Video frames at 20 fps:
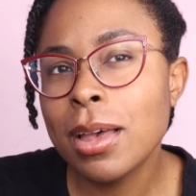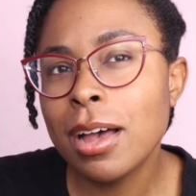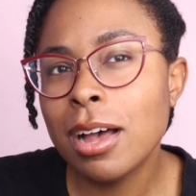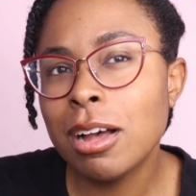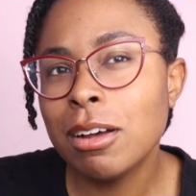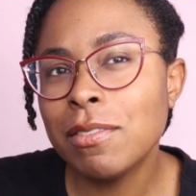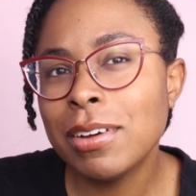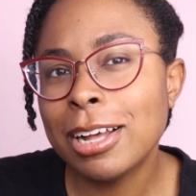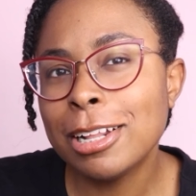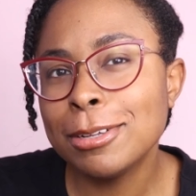
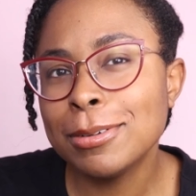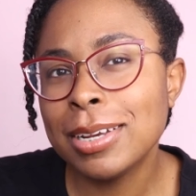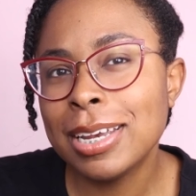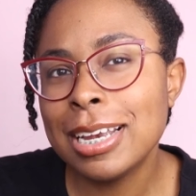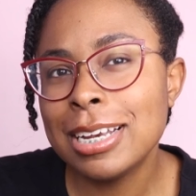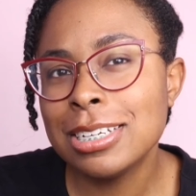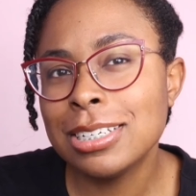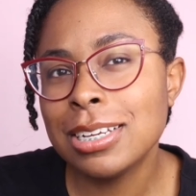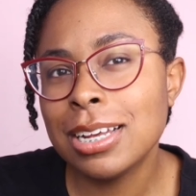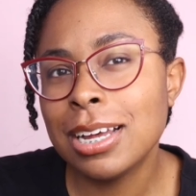of
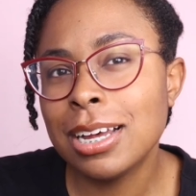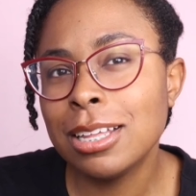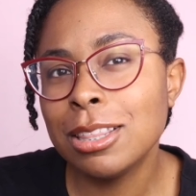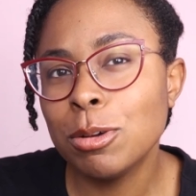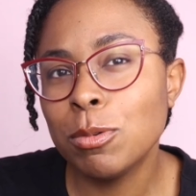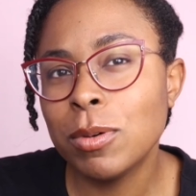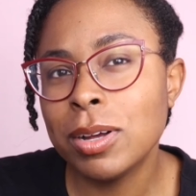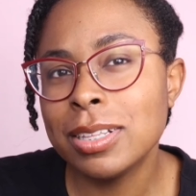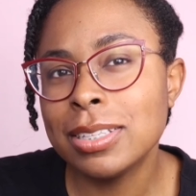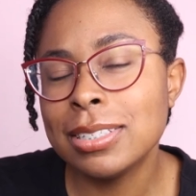alocasia,
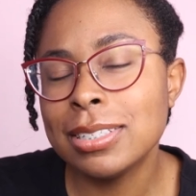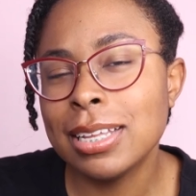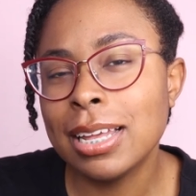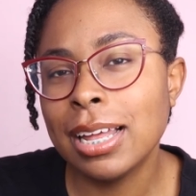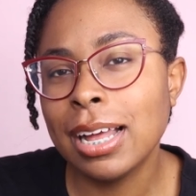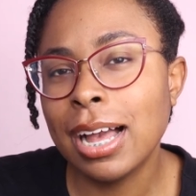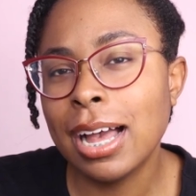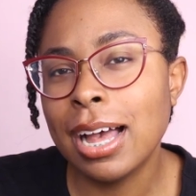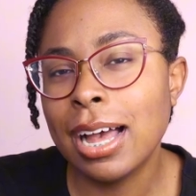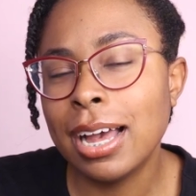the ones
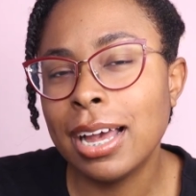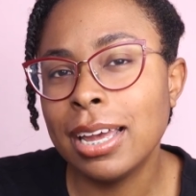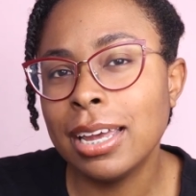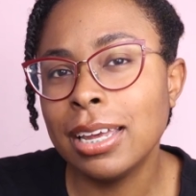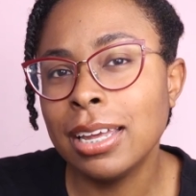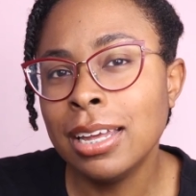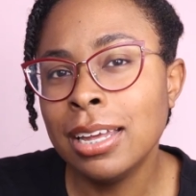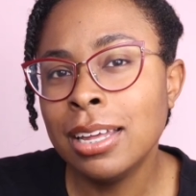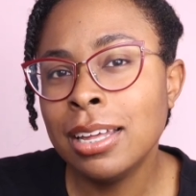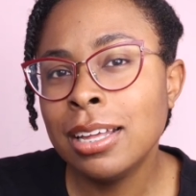that
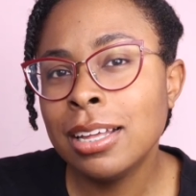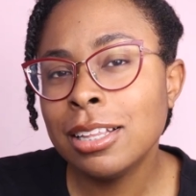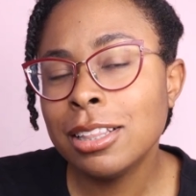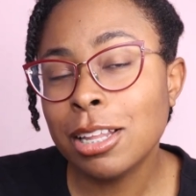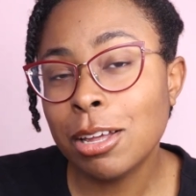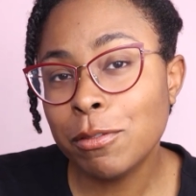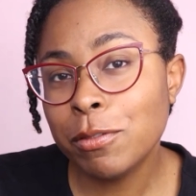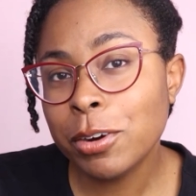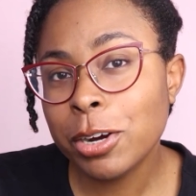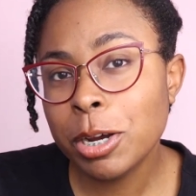I
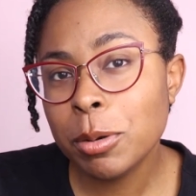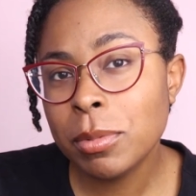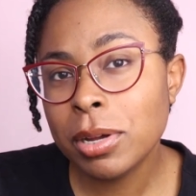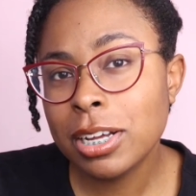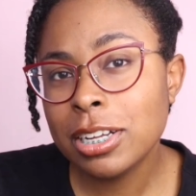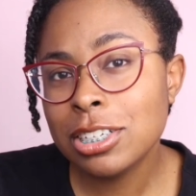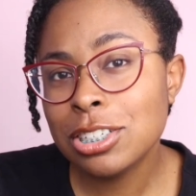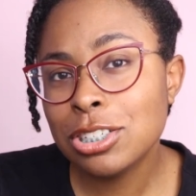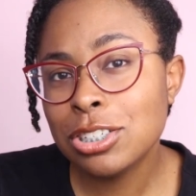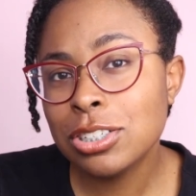love very
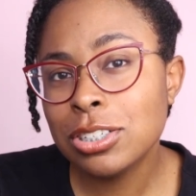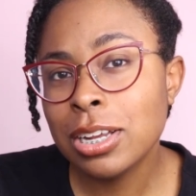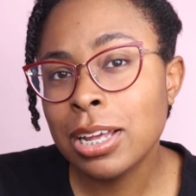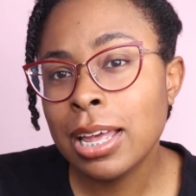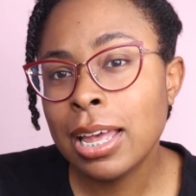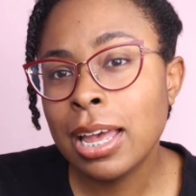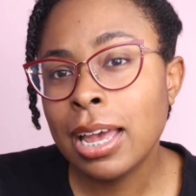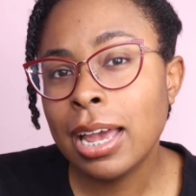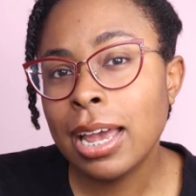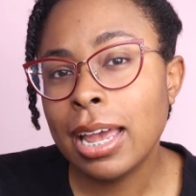much
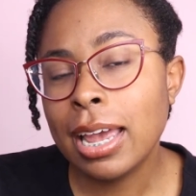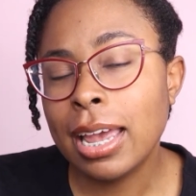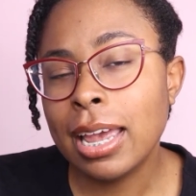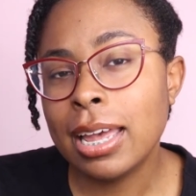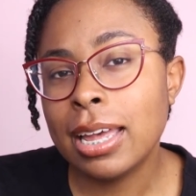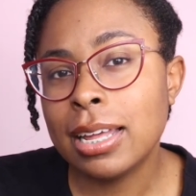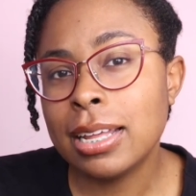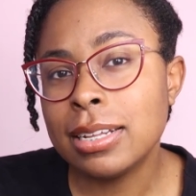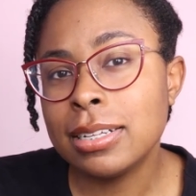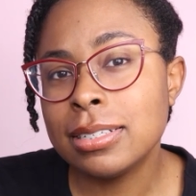
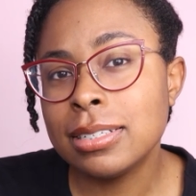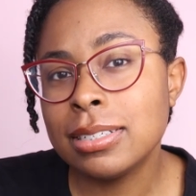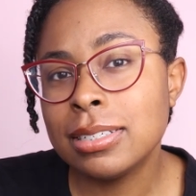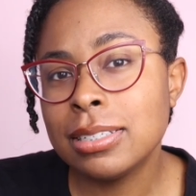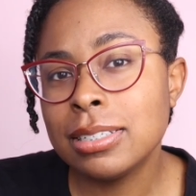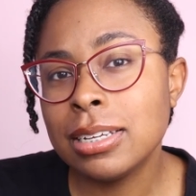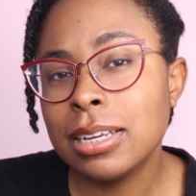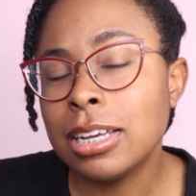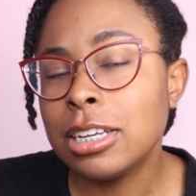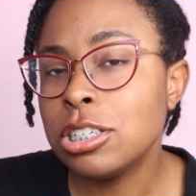and
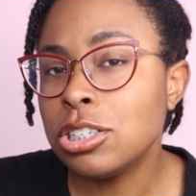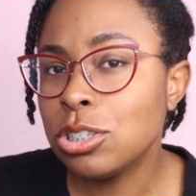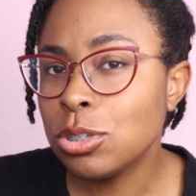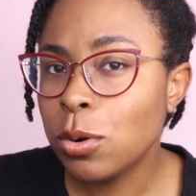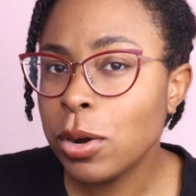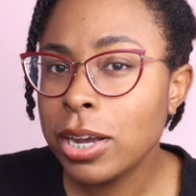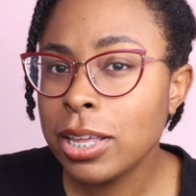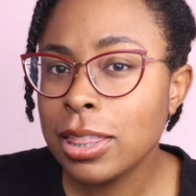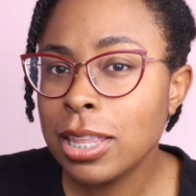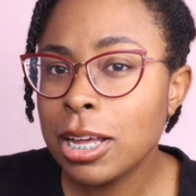
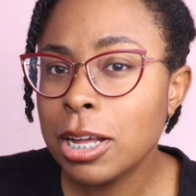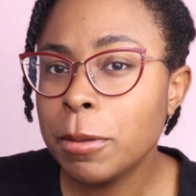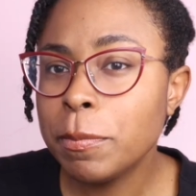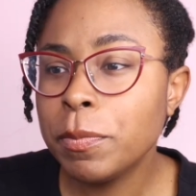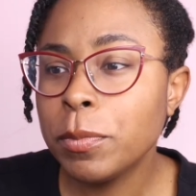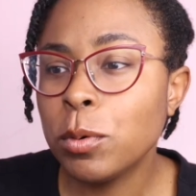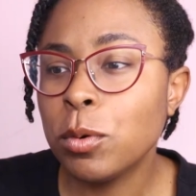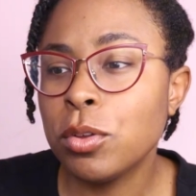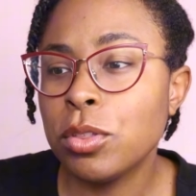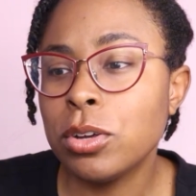enjoying
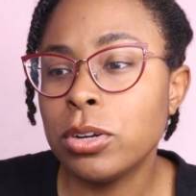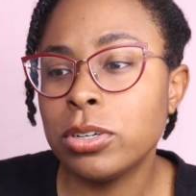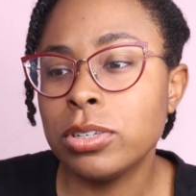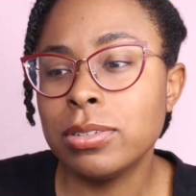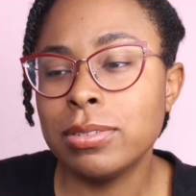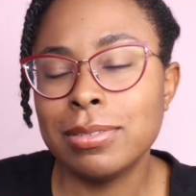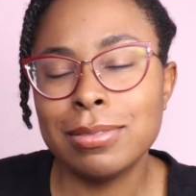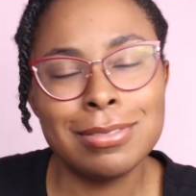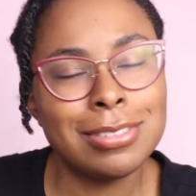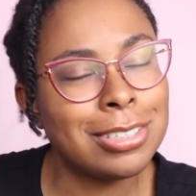them, or they're
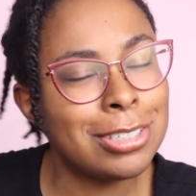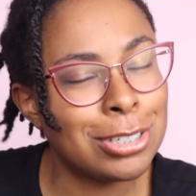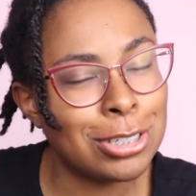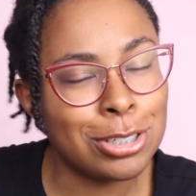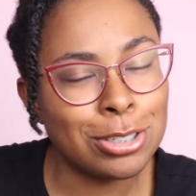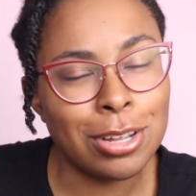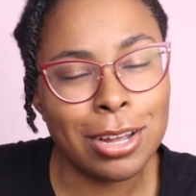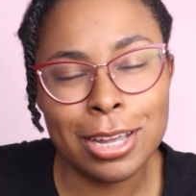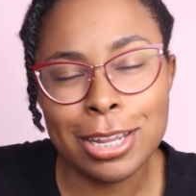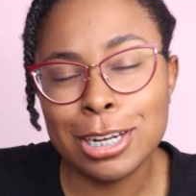
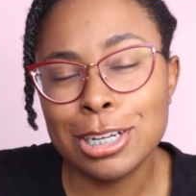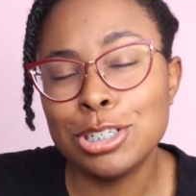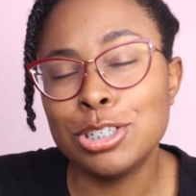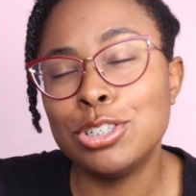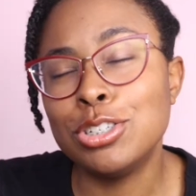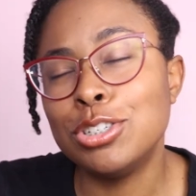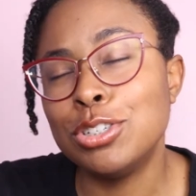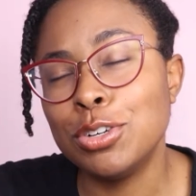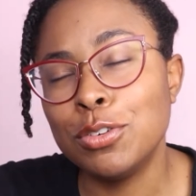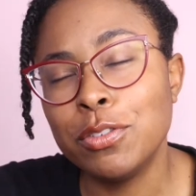just not in a
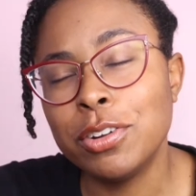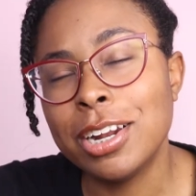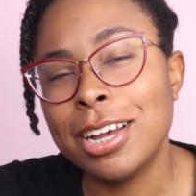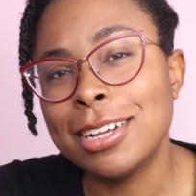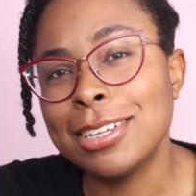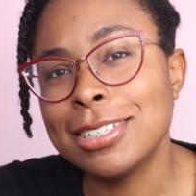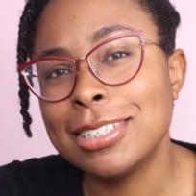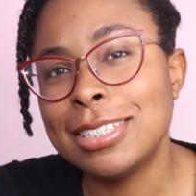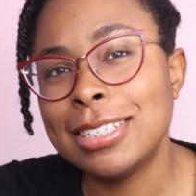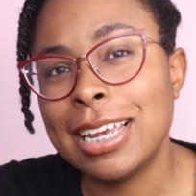
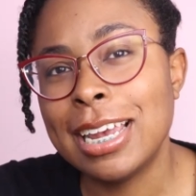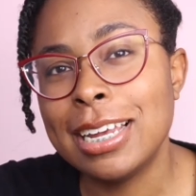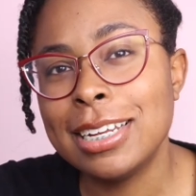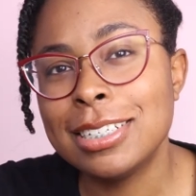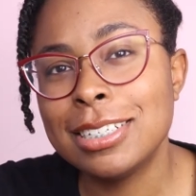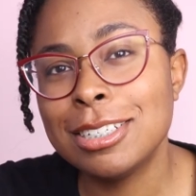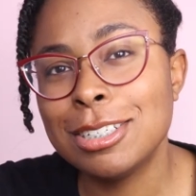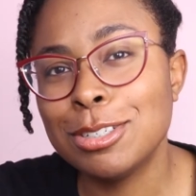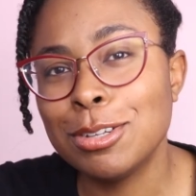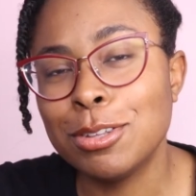juvenile
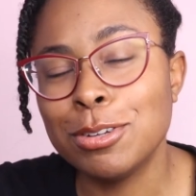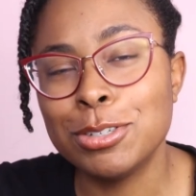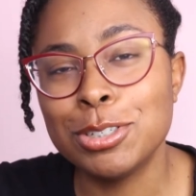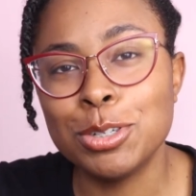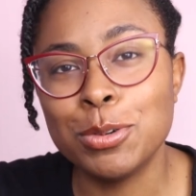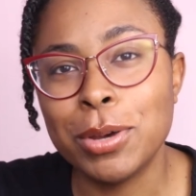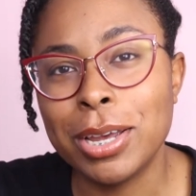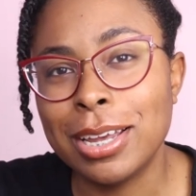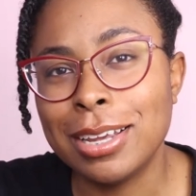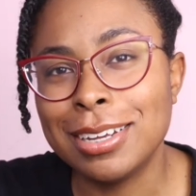state. So they're
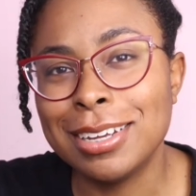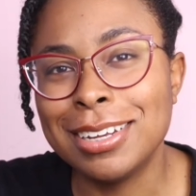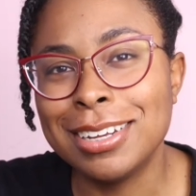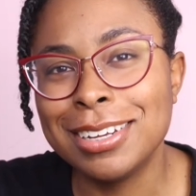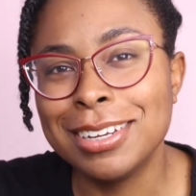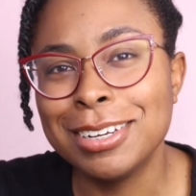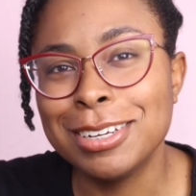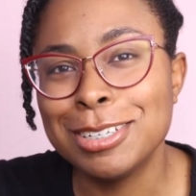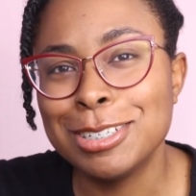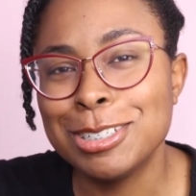doing
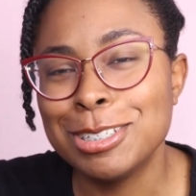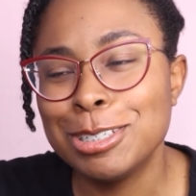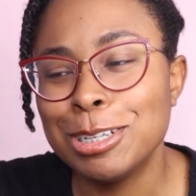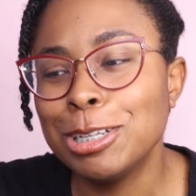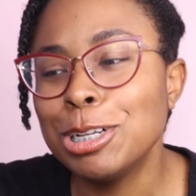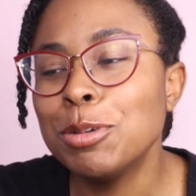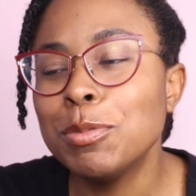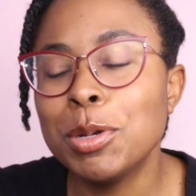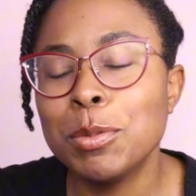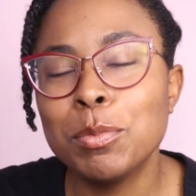a
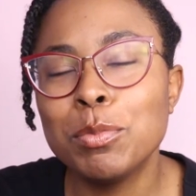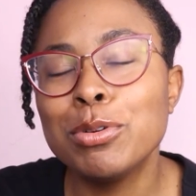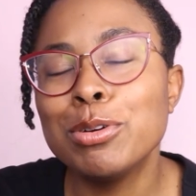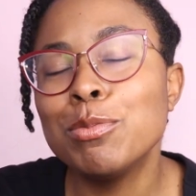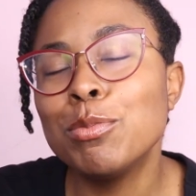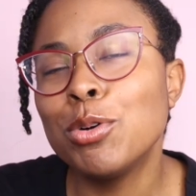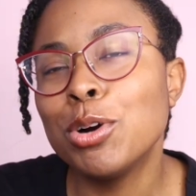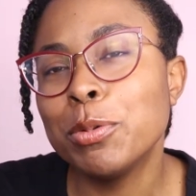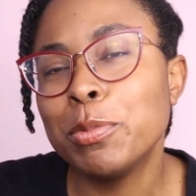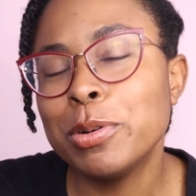little bit
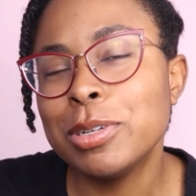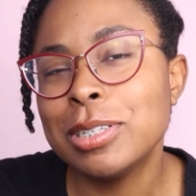more